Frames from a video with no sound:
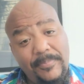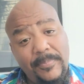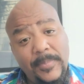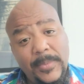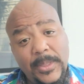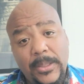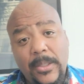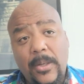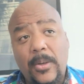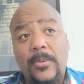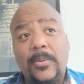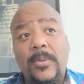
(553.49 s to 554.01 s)

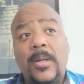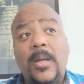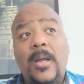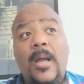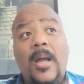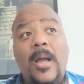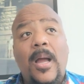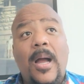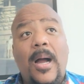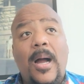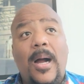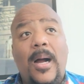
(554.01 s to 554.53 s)
So
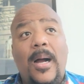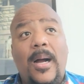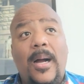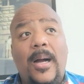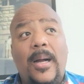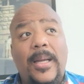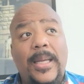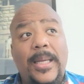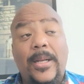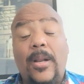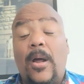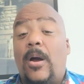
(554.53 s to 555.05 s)

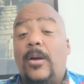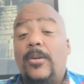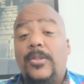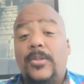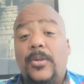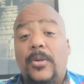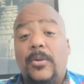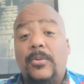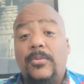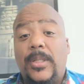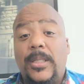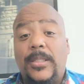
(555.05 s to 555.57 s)
it
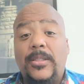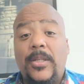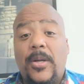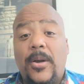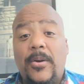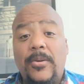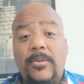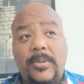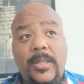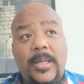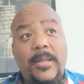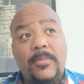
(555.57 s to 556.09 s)
also doesn't
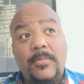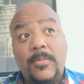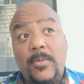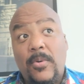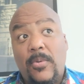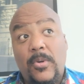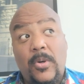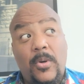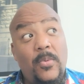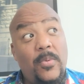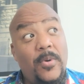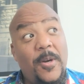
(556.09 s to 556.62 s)
hurt that,
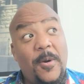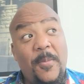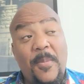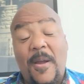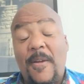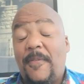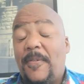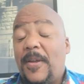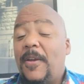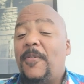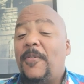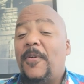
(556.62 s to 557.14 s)
well, one of my
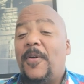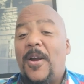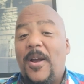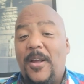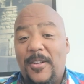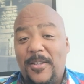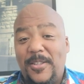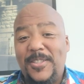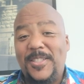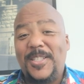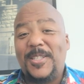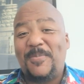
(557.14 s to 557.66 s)
favorite
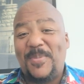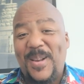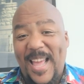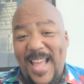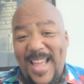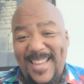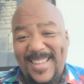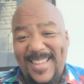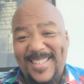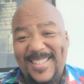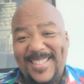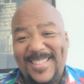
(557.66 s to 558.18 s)
colors is
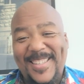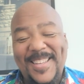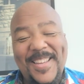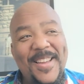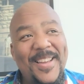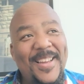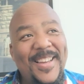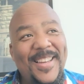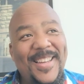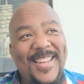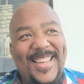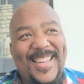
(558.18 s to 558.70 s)
black.
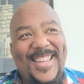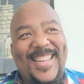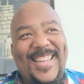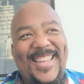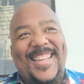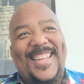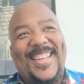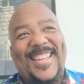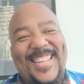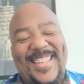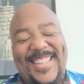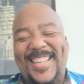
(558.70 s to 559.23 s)

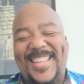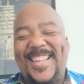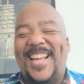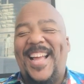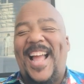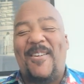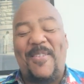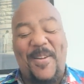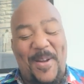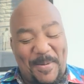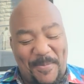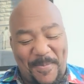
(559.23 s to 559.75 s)

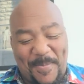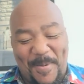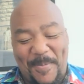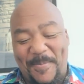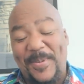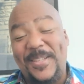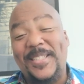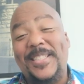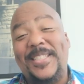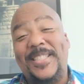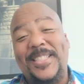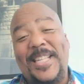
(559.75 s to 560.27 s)
My
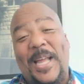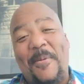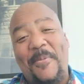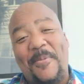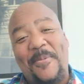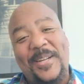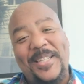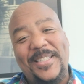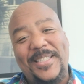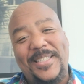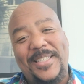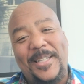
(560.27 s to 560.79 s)
business
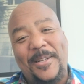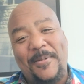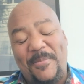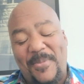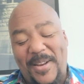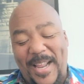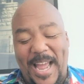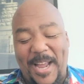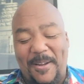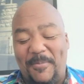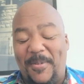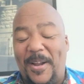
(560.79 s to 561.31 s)
operates in the
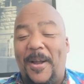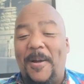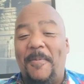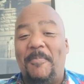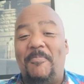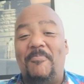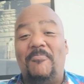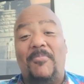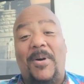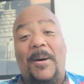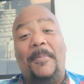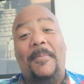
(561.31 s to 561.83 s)
black. My
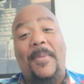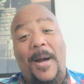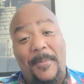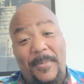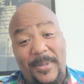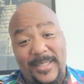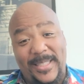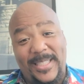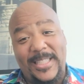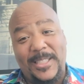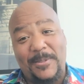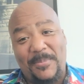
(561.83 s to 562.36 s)
mama
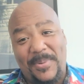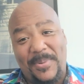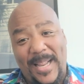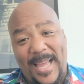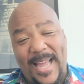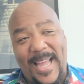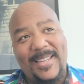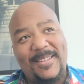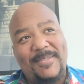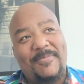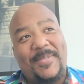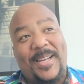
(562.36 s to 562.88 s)
is
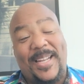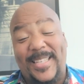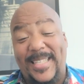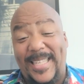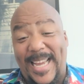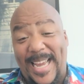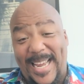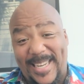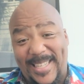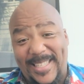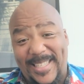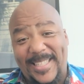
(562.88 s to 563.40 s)
black. My
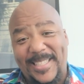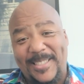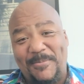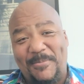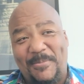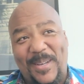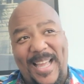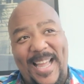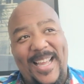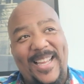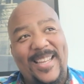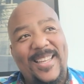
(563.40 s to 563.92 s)
daddy is
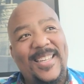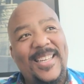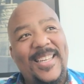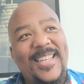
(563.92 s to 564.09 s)
black.